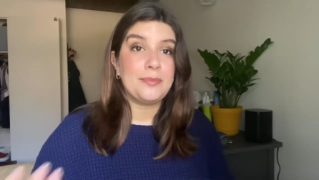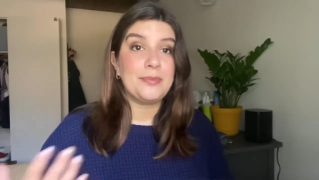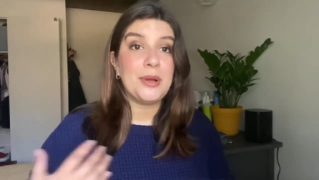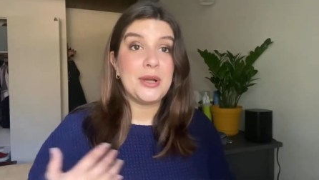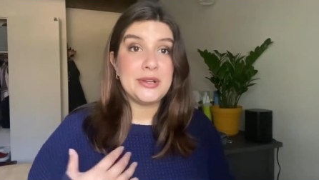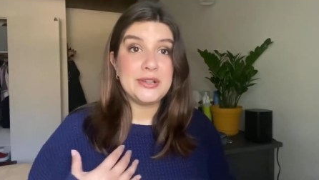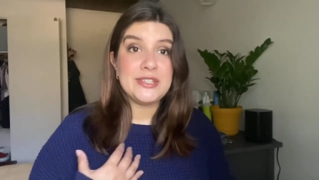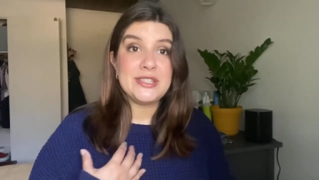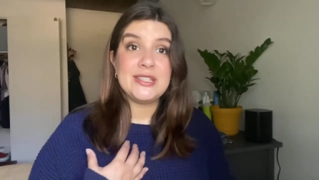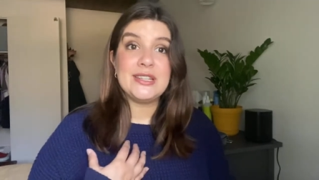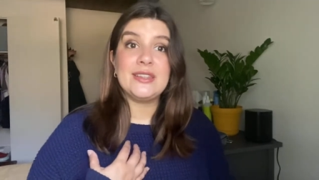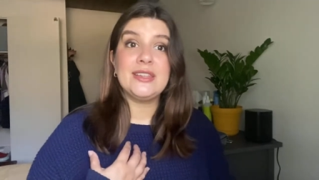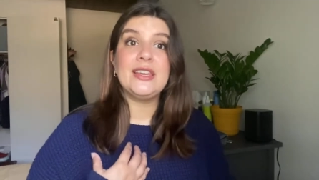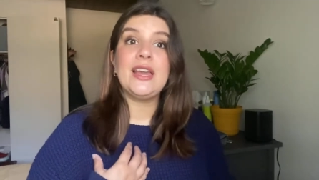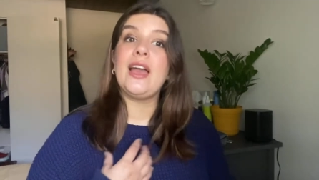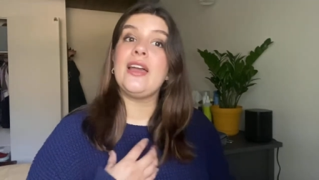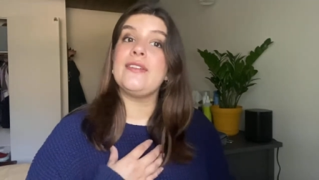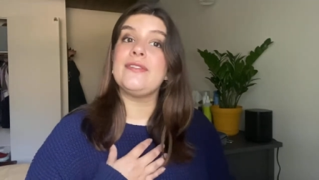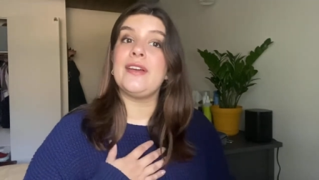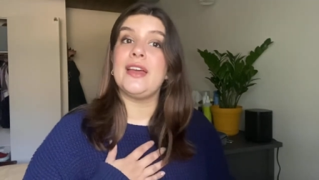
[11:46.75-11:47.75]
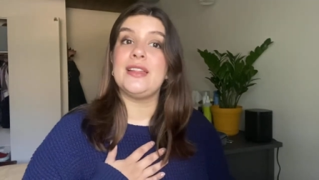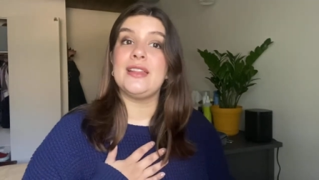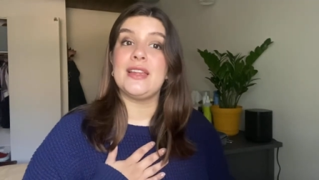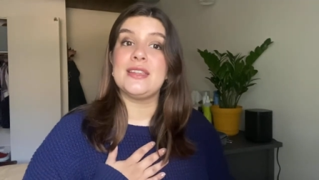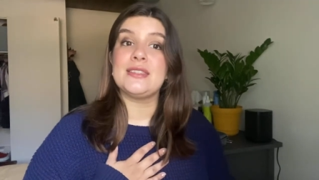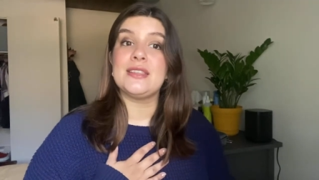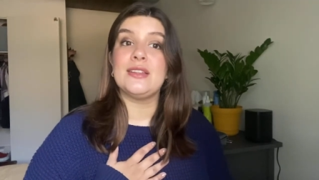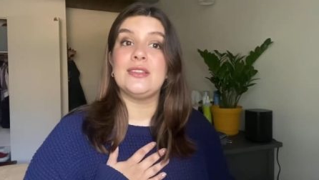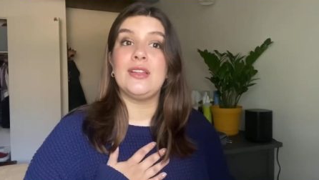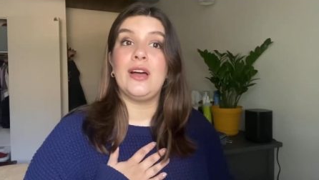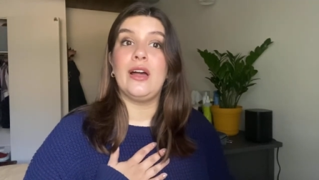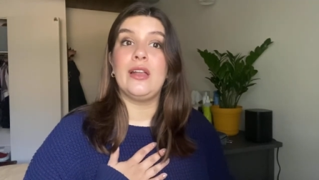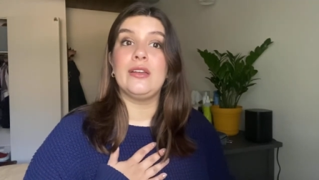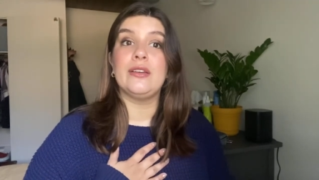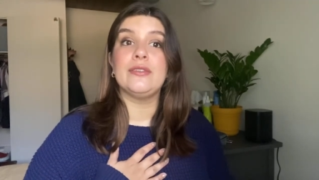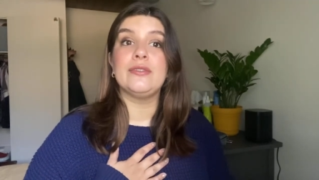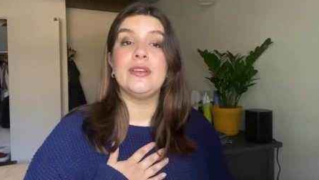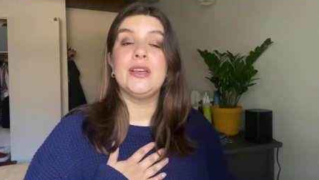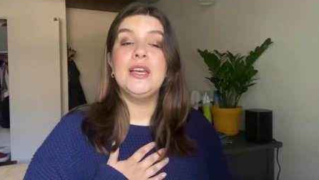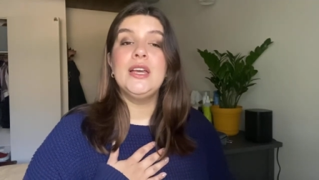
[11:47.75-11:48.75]
Personally, I find that's a lot
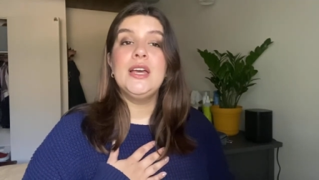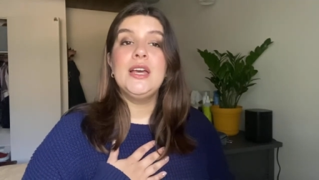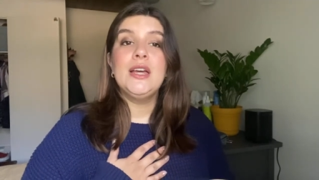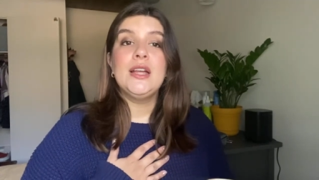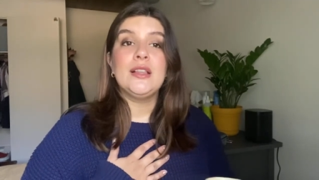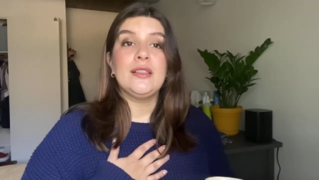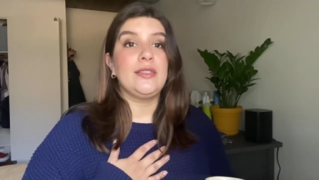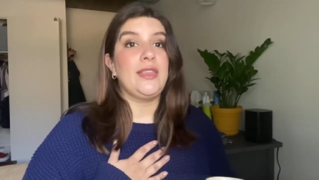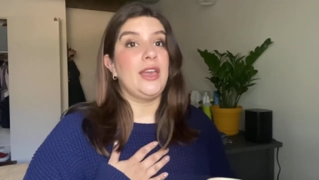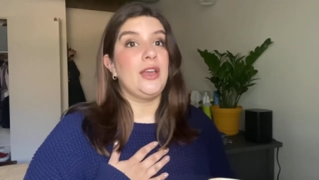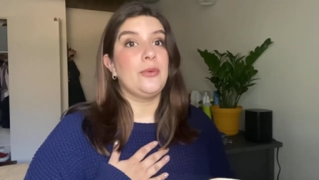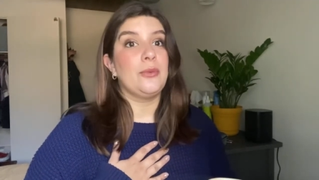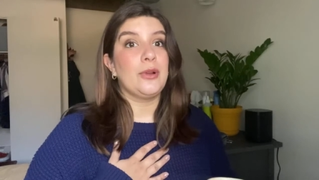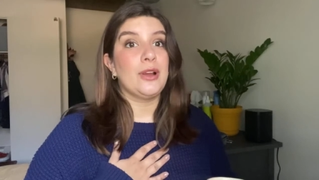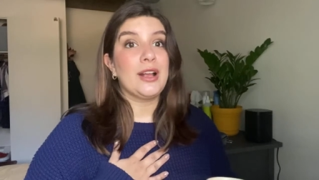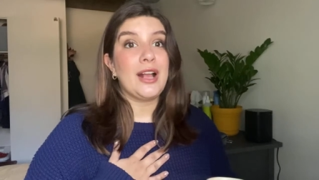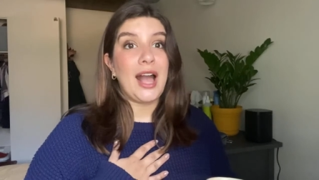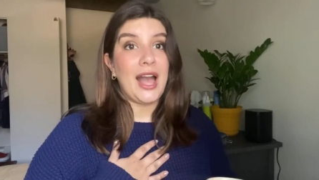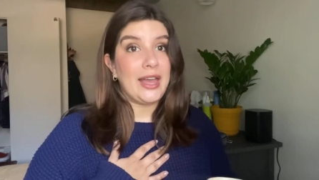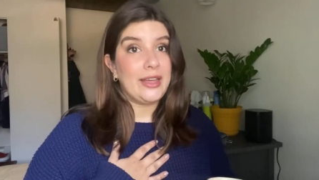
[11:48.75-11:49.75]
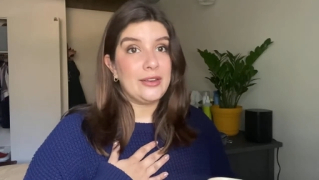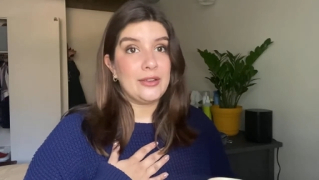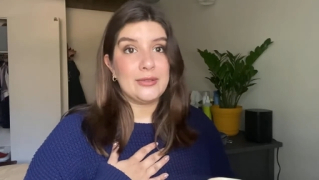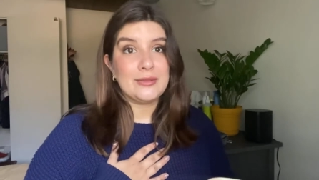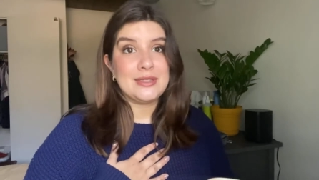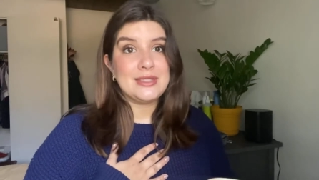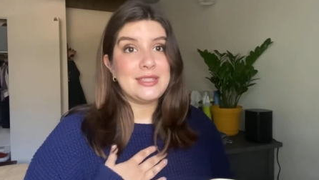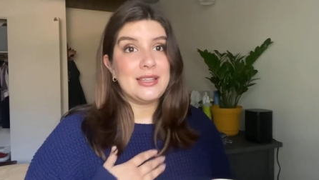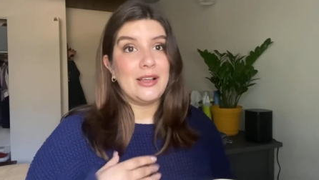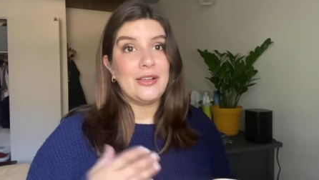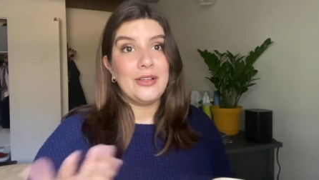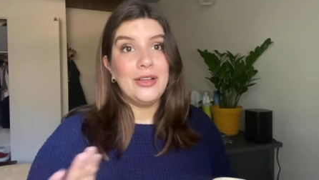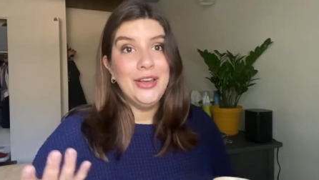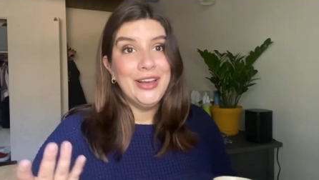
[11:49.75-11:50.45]
of legwork. I don't sell